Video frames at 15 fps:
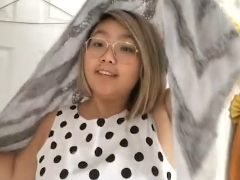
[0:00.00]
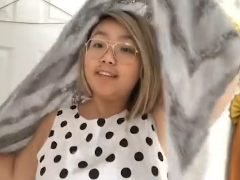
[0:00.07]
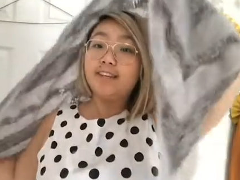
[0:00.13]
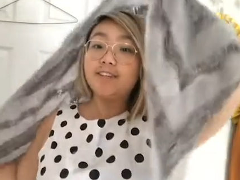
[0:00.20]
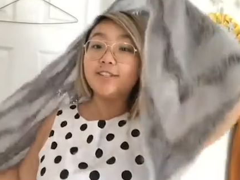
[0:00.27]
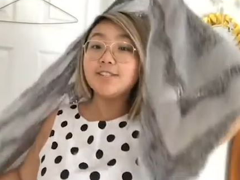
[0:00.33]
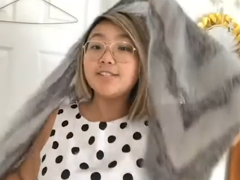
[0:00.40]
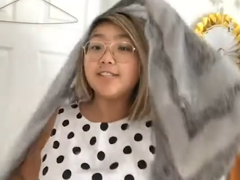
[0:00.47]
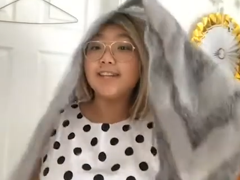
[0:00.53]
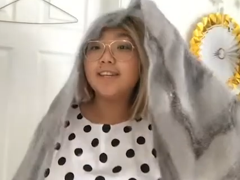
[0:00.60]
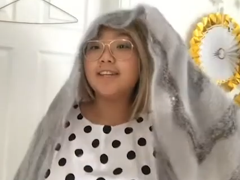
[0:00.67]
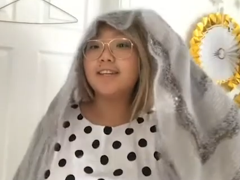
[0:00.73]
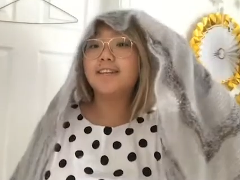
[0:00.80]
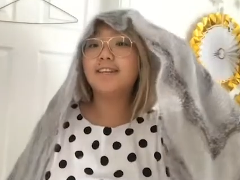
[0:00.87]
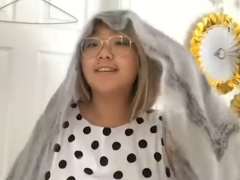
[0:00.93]
And I just
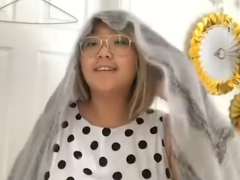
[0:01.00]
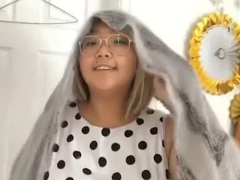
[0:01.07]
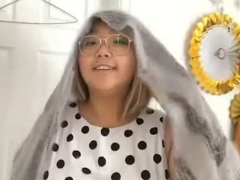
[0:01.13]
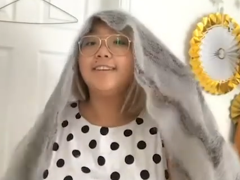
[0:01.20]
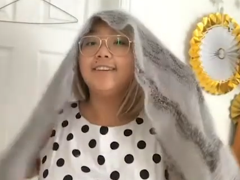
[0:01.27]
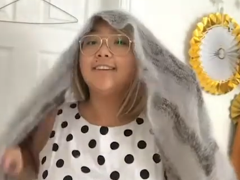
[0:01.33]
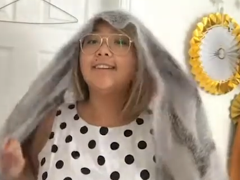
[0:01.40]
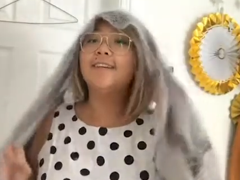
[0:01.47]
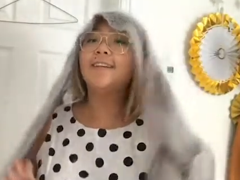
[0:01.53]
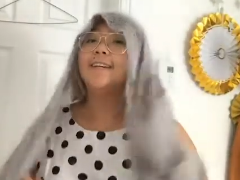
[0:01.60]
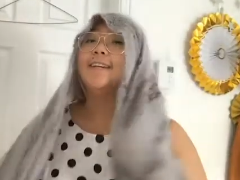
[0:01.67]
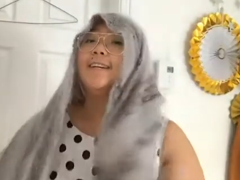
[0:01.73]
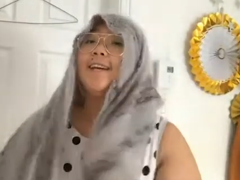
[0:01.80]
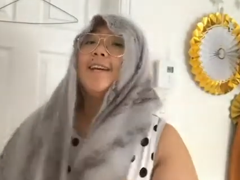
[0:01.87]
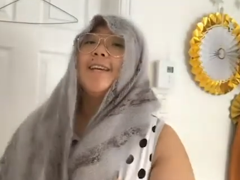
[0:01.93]
like
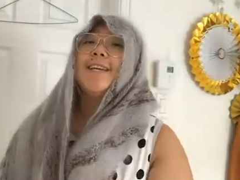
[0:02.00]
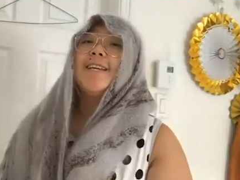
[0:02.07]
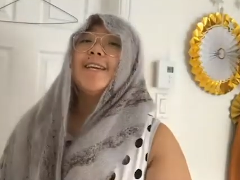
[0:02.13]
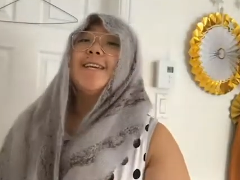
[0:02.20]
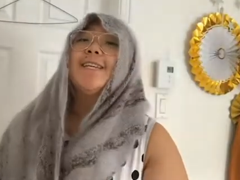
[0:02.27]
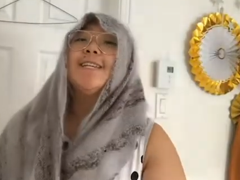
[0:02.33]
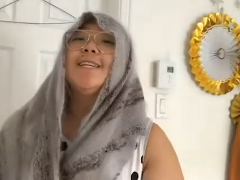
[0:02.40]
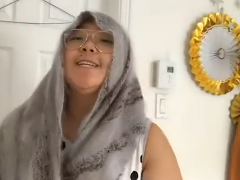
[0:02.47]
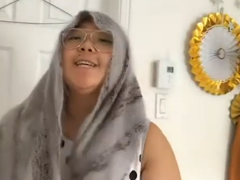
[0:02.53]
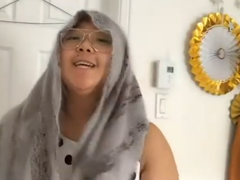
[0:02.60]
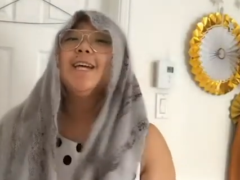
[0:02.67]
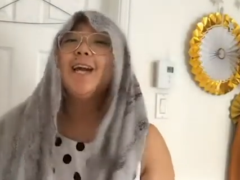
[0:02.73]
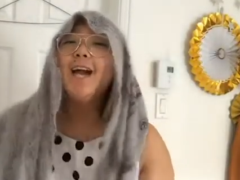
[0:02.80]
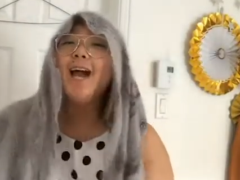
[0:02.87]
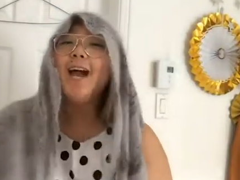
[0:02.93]
kind of
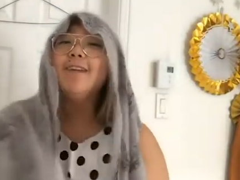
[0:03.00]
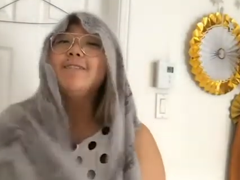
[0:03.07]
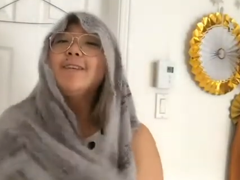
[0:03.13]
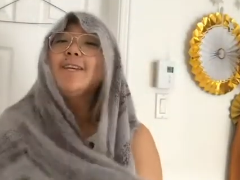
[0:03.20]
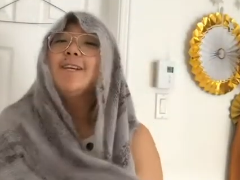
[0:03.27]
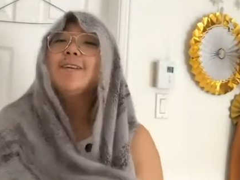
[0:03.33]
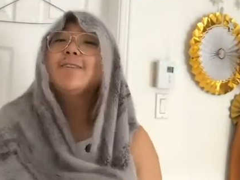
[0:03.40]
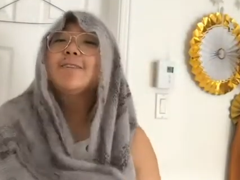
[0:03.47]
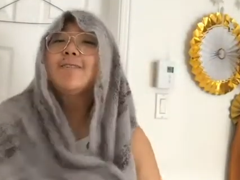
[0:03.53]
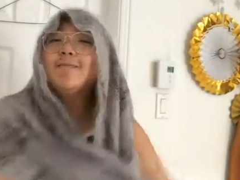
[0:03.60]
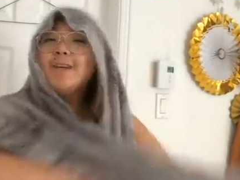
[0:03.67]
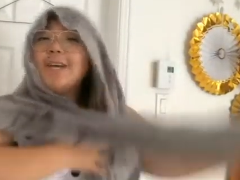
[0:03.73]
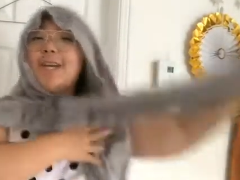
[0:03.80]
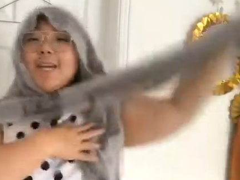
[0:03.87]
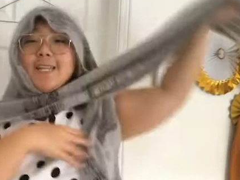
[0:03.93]
having it over
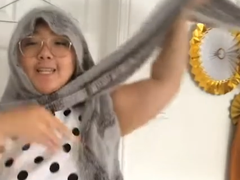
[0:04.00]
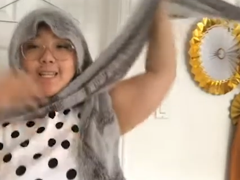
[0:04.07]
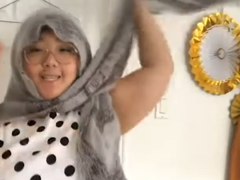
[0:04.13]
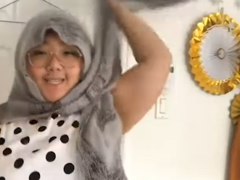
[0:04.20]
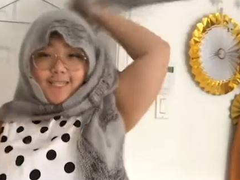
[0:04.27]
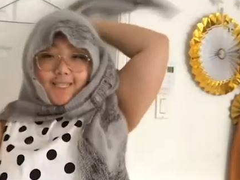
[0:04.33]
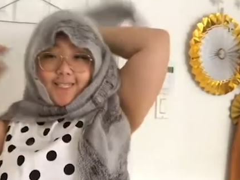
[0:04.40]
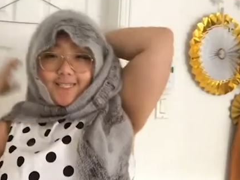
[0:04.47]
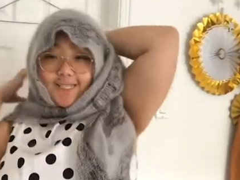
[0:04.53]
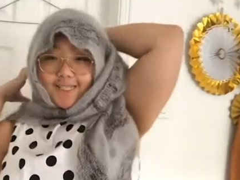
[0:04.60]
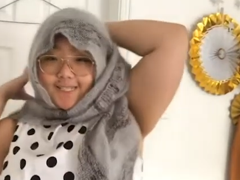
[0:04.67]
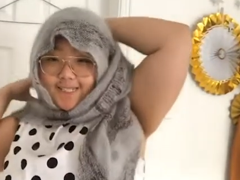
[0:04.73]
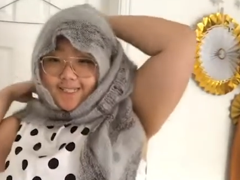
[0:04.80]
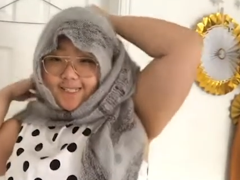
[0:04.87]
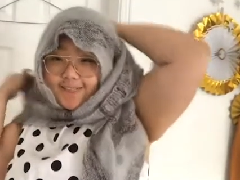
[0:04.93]
my head like this
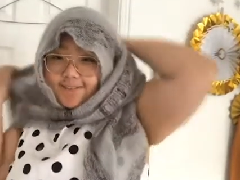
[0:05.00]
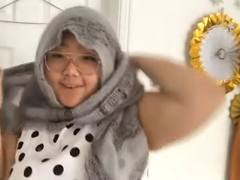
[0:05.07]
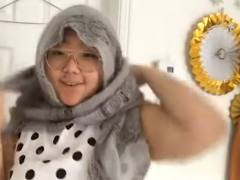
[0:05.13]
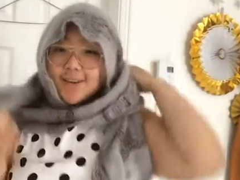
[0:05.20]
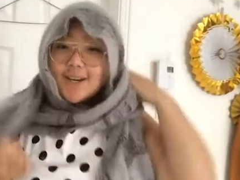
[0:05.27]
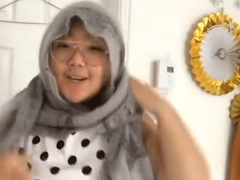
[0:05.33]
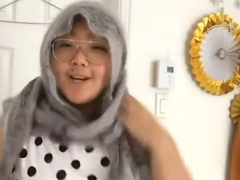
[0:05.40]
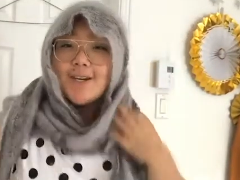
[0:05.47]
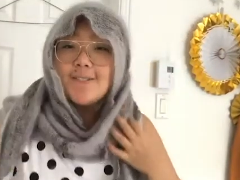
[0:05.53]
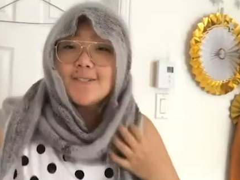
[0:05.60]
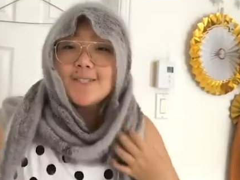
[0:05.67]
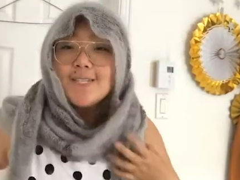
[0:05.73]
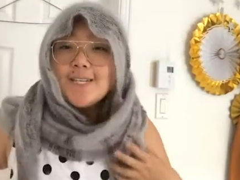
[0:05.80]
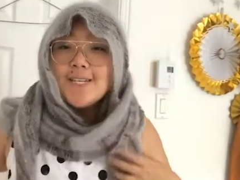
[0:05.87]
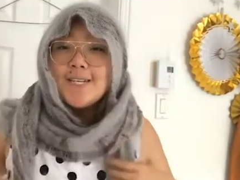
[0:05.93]
because it's very
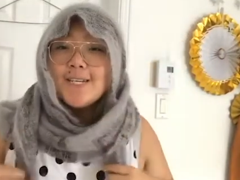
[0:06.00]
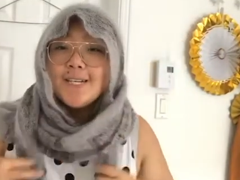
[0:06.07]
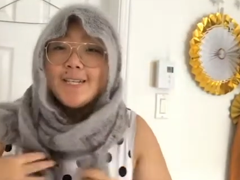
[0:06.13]
cozy.